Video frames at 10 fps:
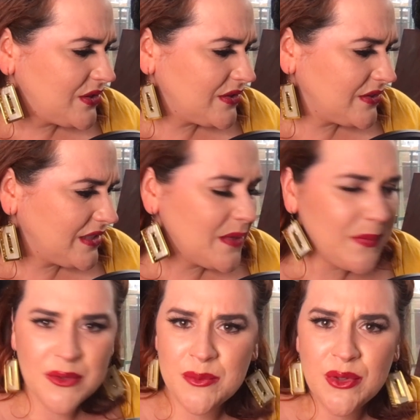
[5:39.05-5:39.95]
keep
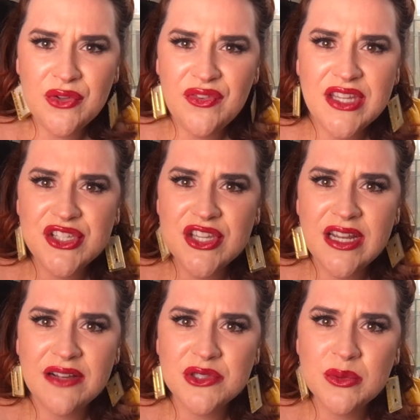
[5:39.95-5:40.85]
your motivation
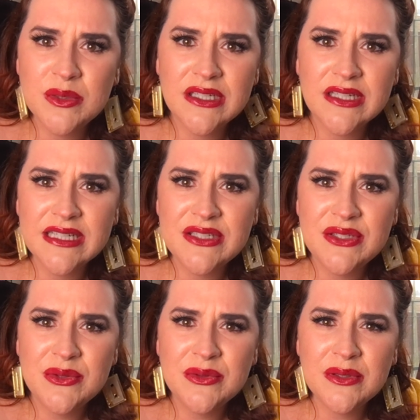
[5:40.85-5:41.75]
after work and
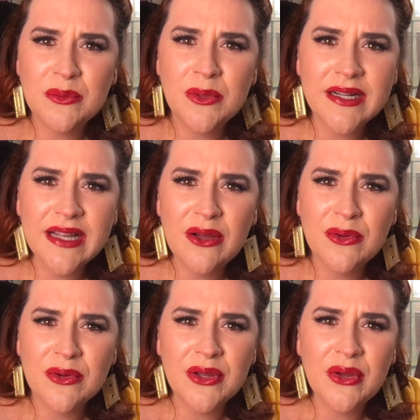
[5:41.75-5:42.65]
do a workout
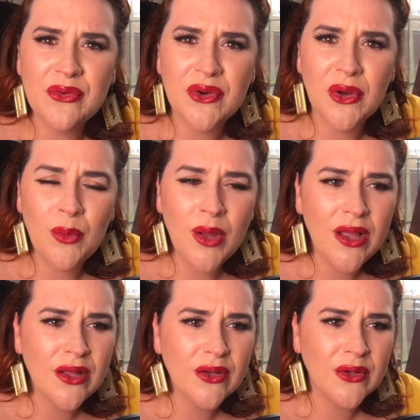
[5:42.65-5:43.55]
or to go for a
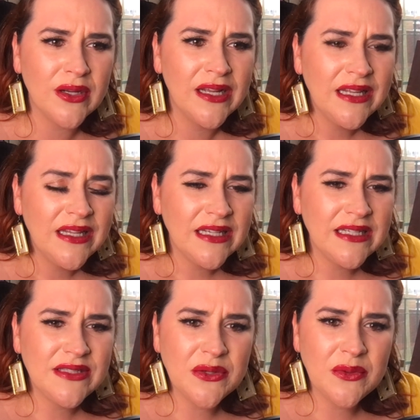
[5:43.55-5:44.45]
walk, or
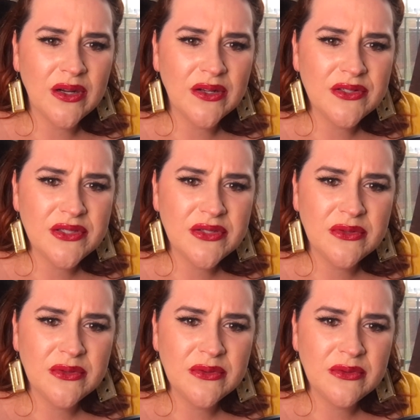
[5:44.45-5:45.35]
it's so hard
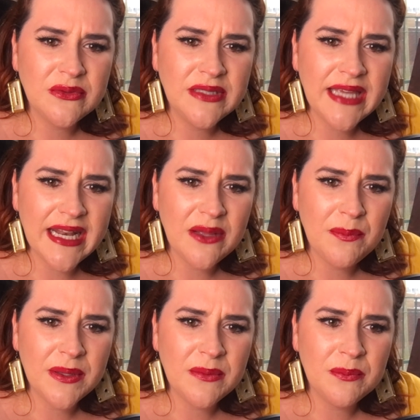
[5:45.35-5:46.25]
to get up
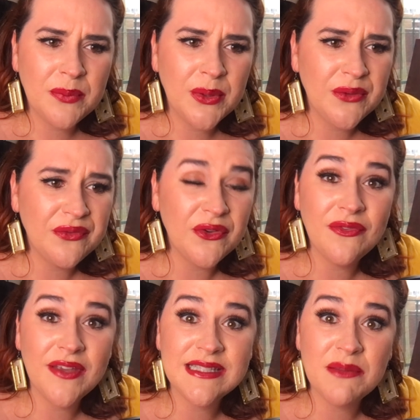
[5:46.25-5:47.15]
and put a full
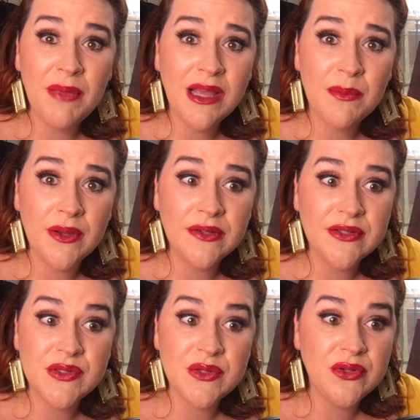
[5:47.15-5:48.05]
face of makeup on
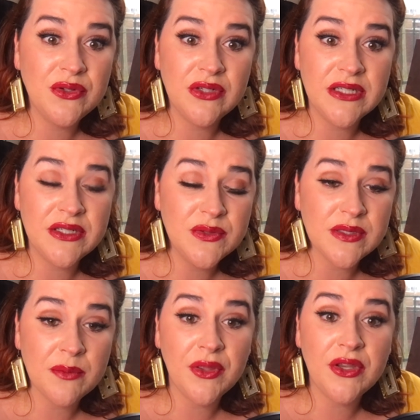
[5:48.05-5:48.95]
because you know you need to do
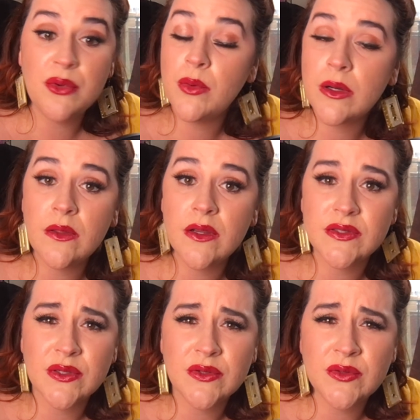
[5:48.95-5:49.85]
something, you want to look a
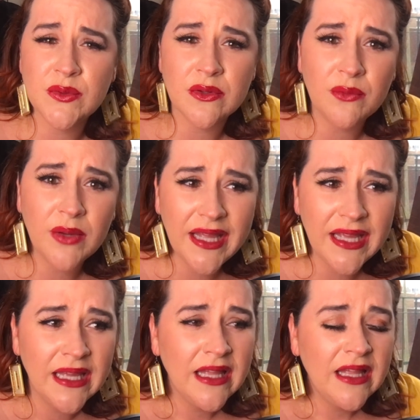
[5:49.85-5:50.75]
certain sort of way.
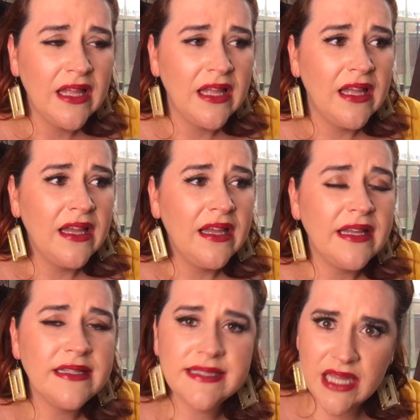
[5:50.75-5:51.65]

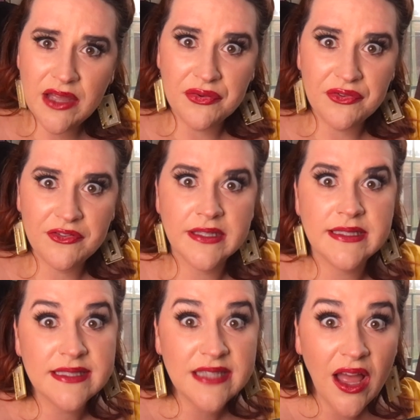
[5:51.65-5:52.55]
It's tough.
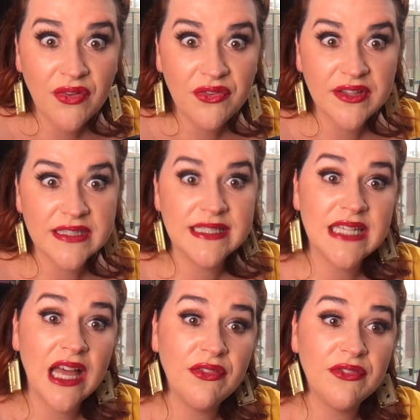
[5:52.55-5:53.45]
It's tough. It's
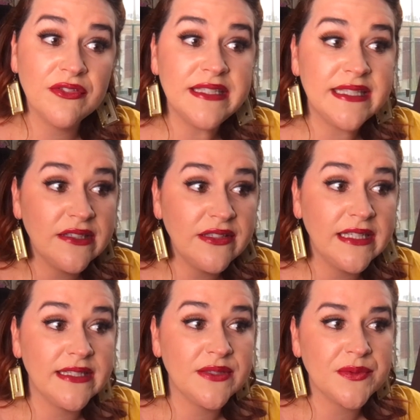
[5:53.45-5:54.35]
tough. Resilience.